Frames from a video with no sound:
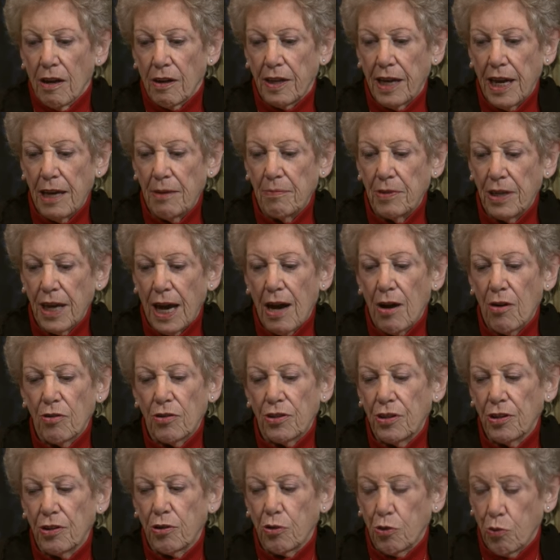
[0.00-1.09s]
came down
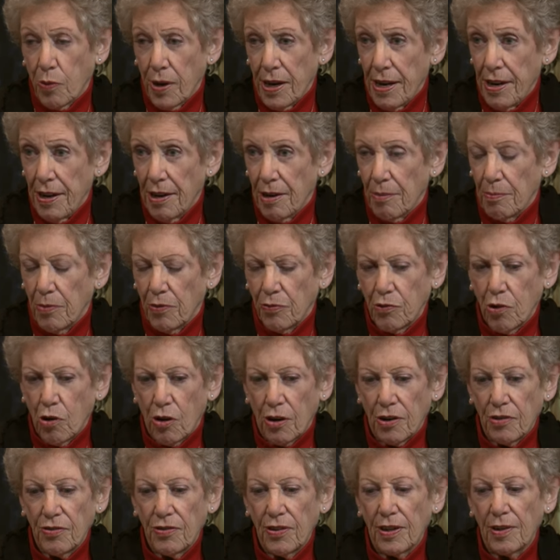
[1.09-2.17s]
to greet him, of
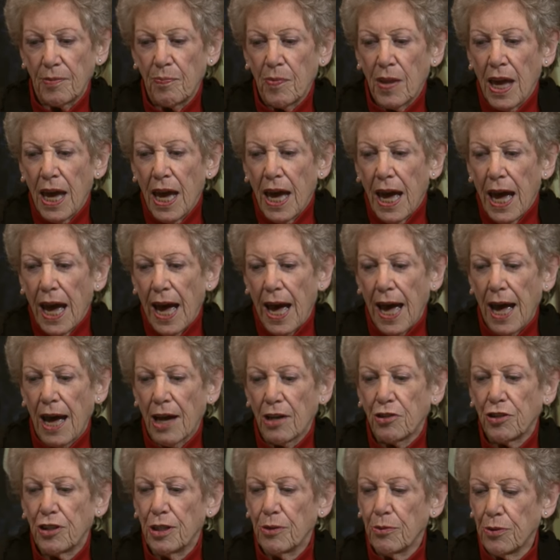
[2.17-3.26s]
course, and
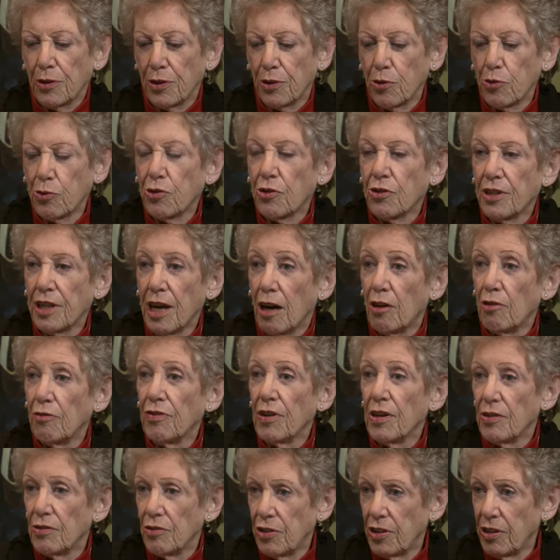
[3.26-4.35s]
and she introduced
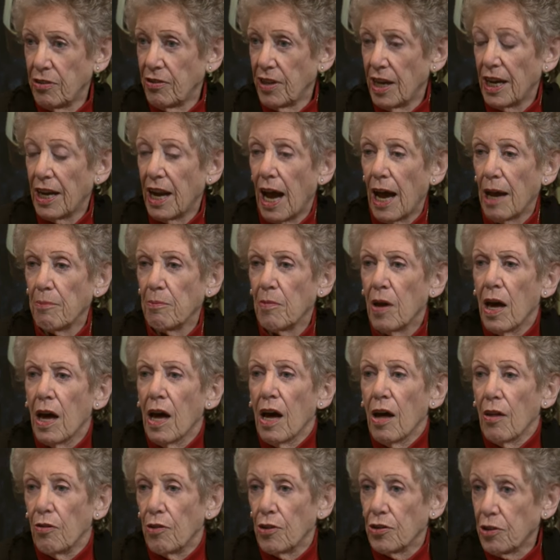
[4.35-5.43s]
herself and she said, "I'm
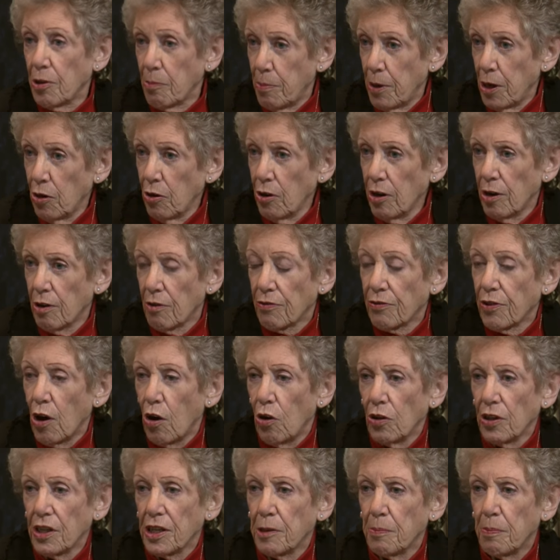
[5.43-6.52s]
the superior of the
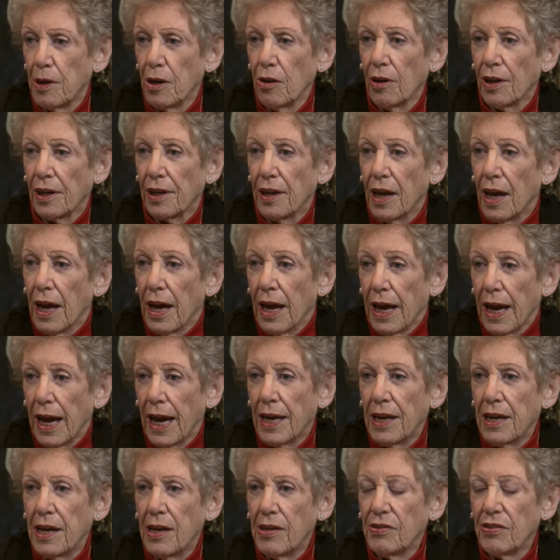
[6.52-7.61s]
Holy Spirit,"
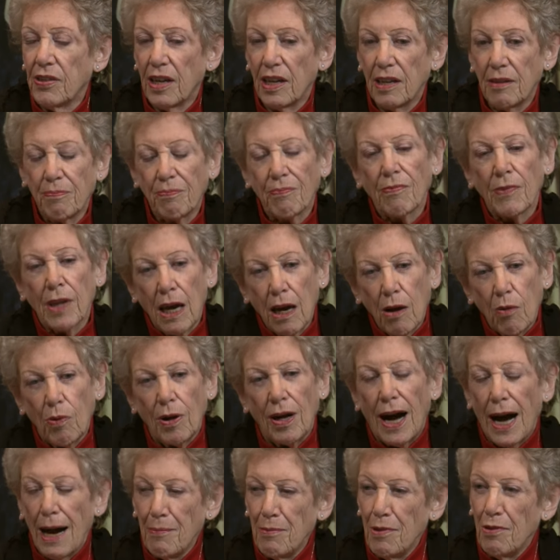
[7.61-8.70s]
and he said
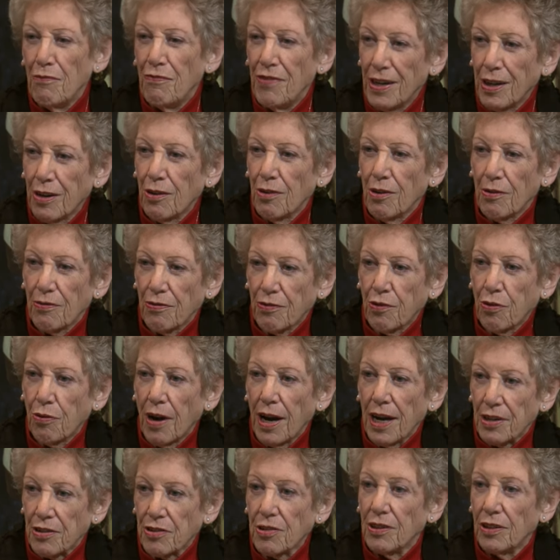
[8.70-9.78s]
well, I'm the vicar of
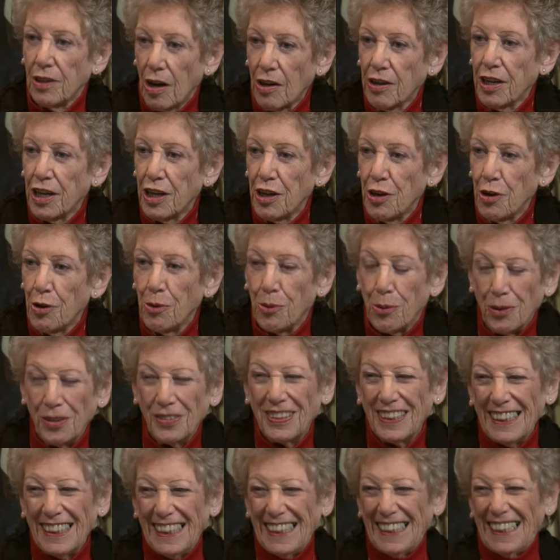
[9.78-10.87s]
Christ. Lucky you.
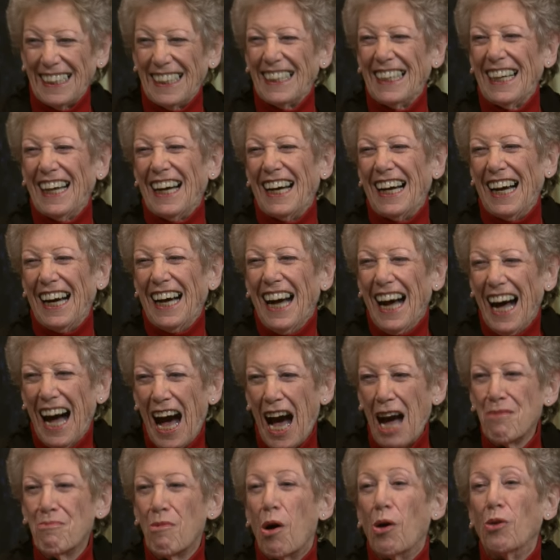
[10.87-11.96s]

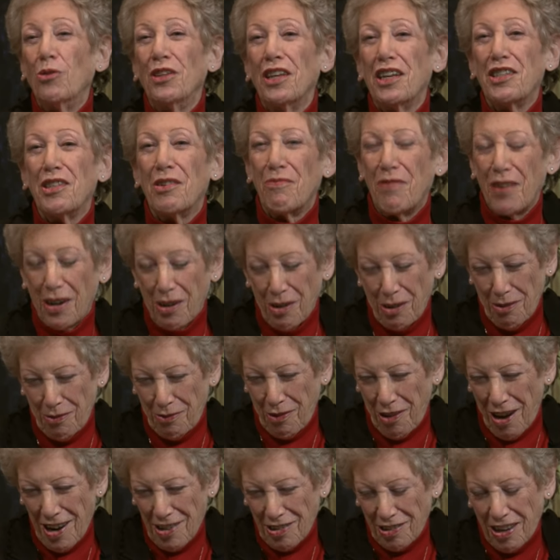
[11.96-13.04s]
I'm only the vicar
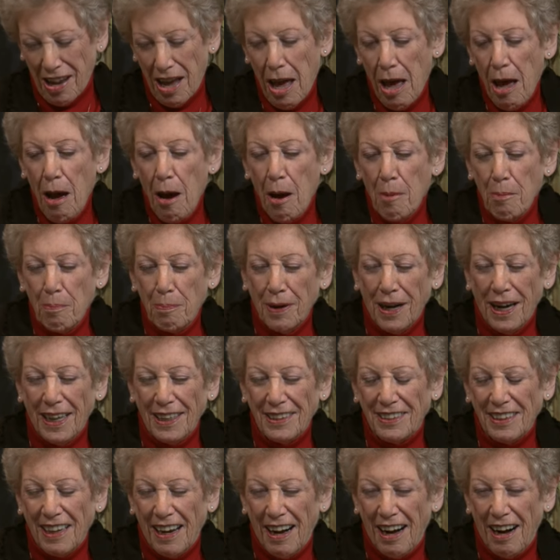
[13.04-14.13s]
of Christ.
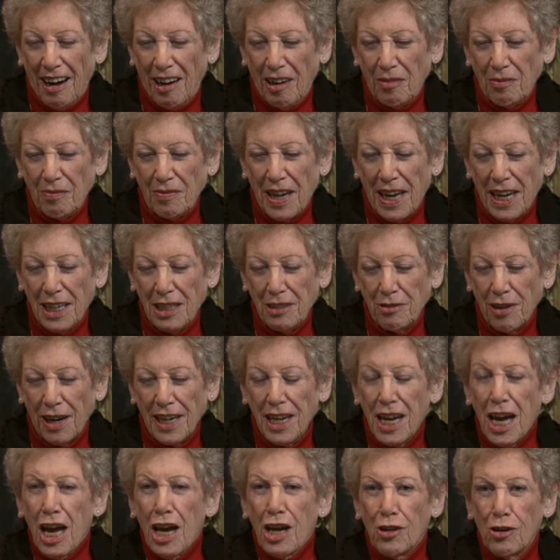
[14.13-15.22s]
But um,
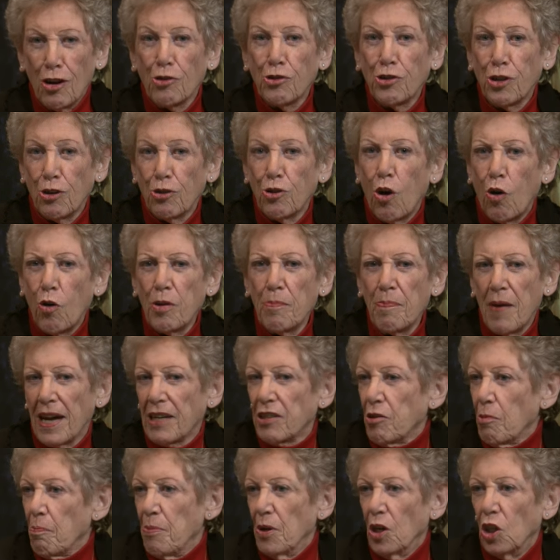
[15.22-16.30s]
anyway, no. So going
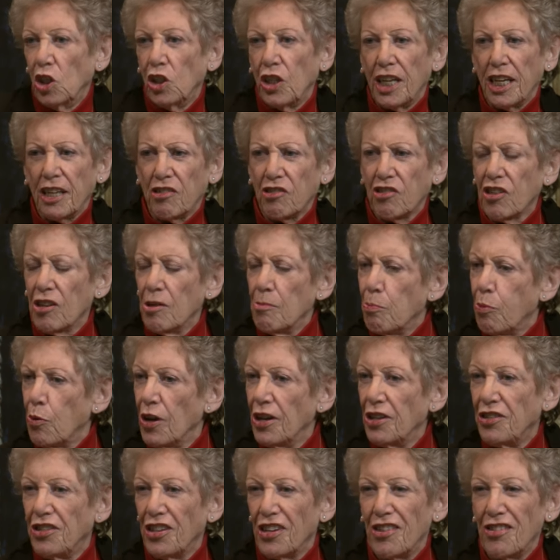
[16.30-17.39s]
back to buildings and
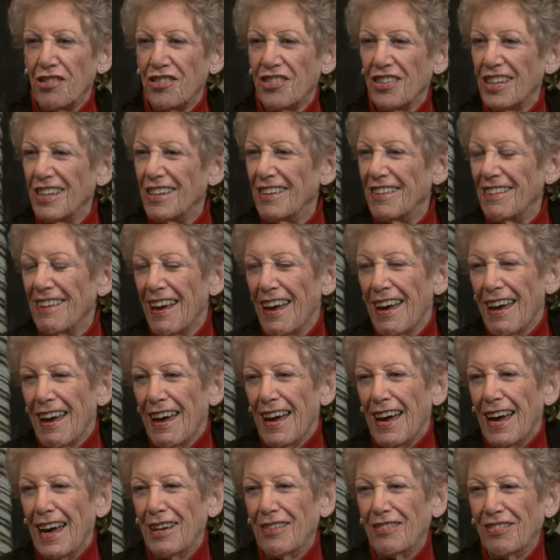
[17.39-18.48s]
bridges and
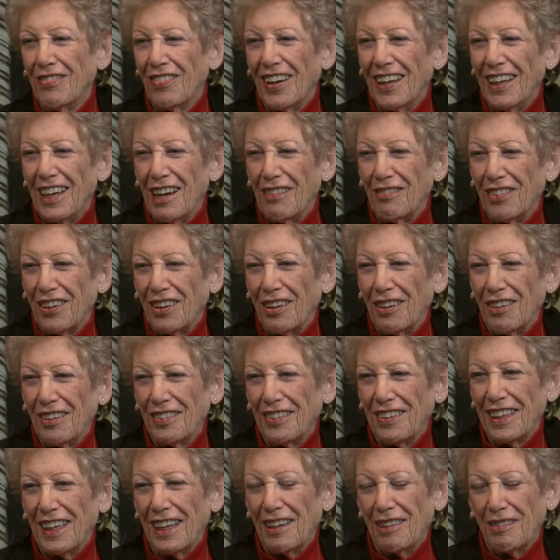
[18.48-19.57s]
and whatever
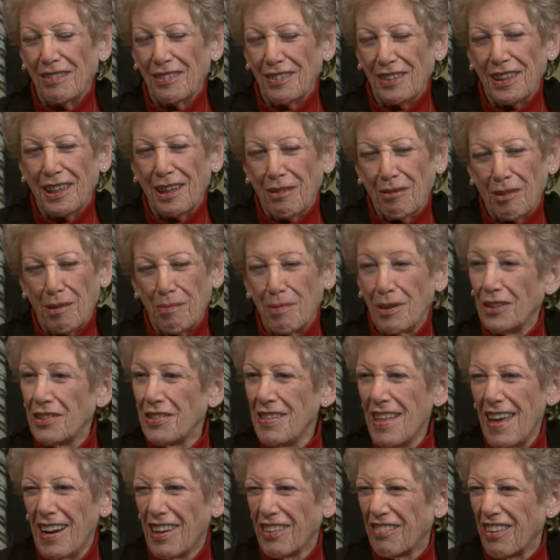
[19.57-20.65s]
that that were built.
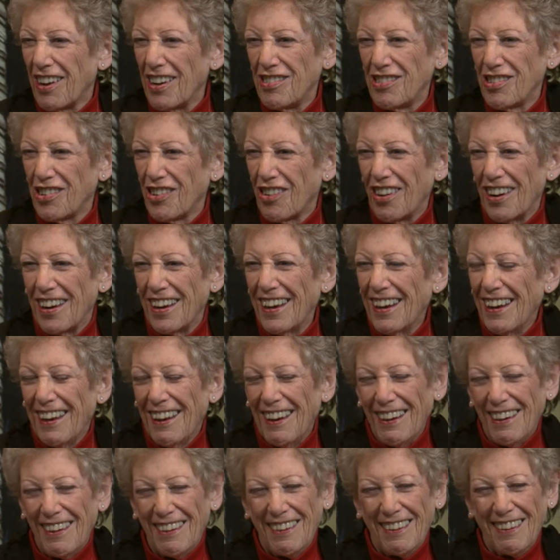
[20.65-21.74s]
Is that a great story?
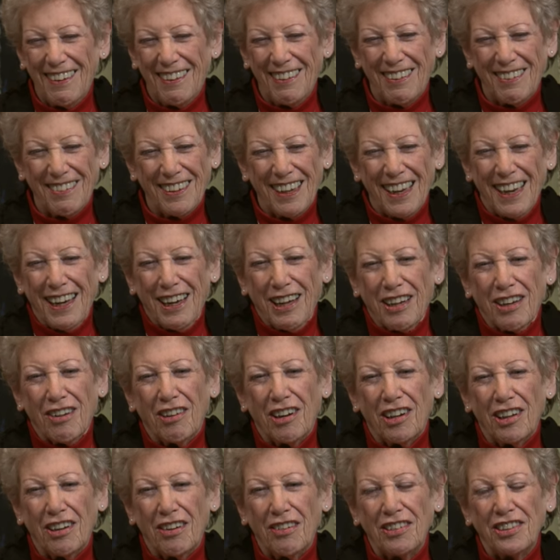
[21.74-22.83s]
Yeah. Oh, yeah.
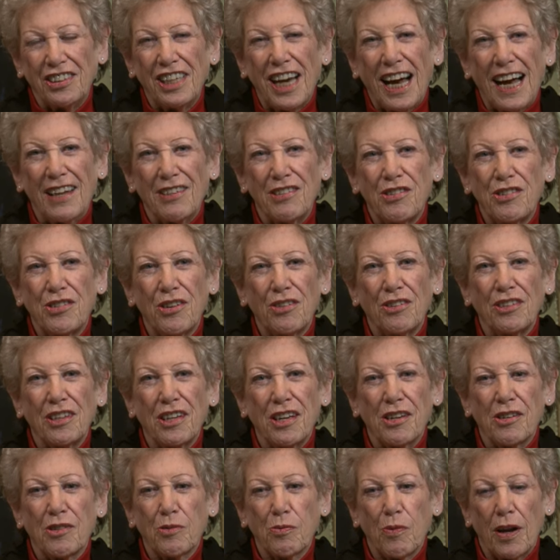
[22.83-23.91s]
Well, oh, John
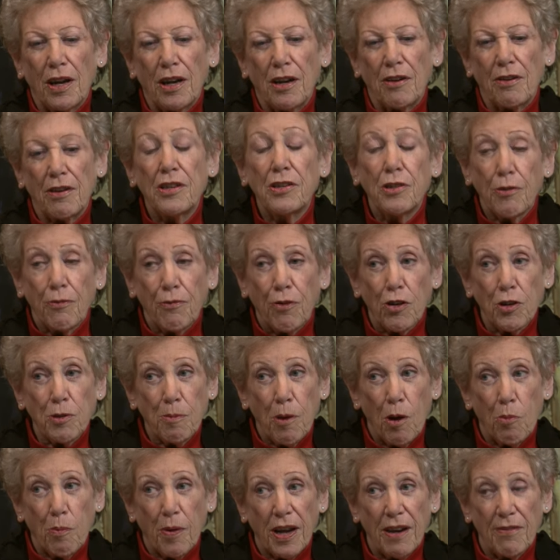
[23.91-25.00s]
certainly is one. Of, he's the first
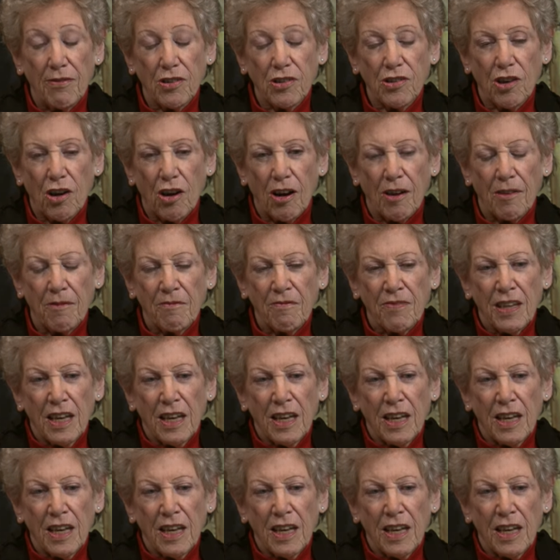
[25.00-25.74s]
pope I ever saw,